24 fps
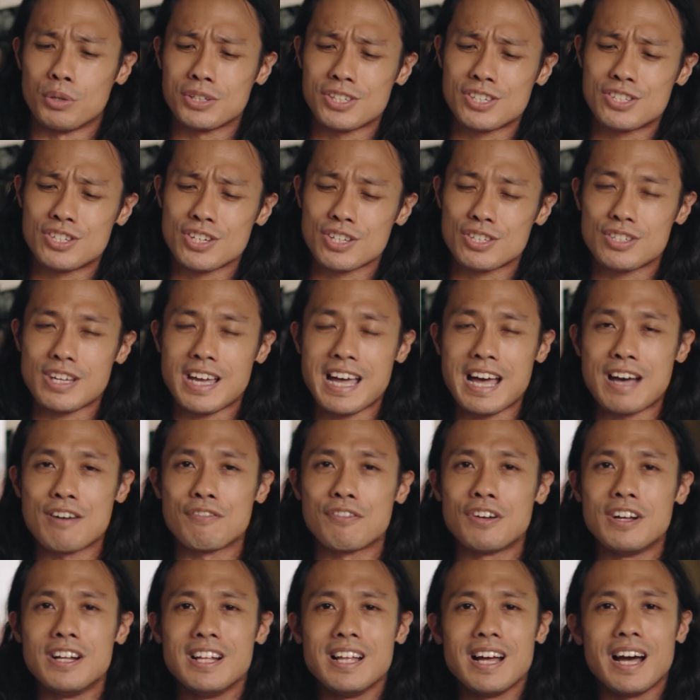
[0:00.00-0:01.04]
which is just to
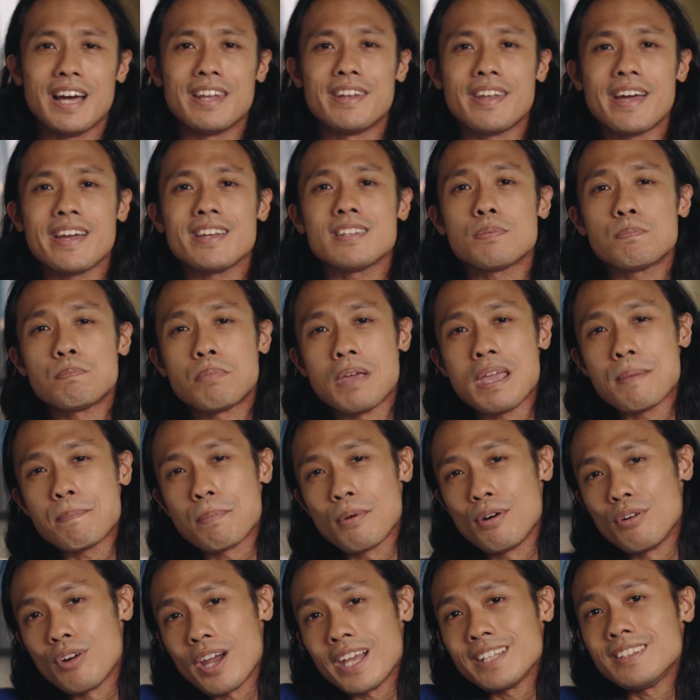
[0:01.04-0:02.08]
have a nice
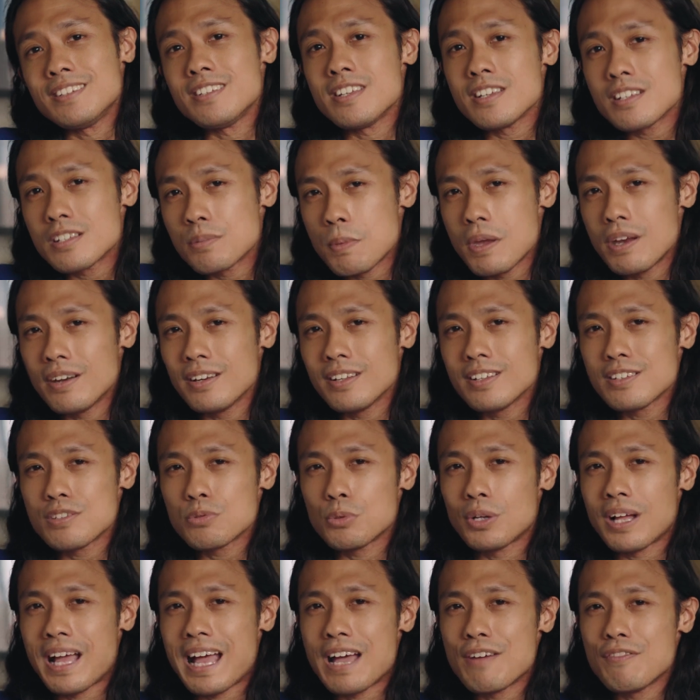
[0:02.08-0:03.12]
paper writing
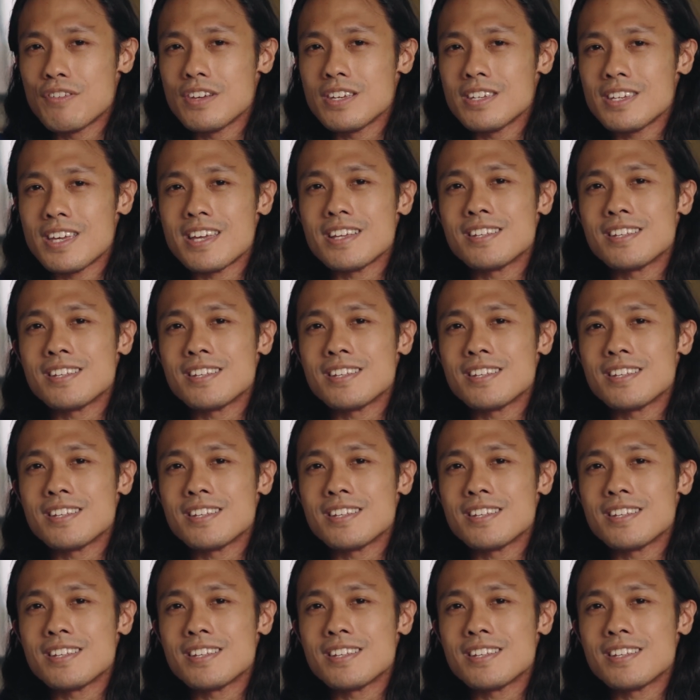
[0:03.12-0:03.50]
experience while having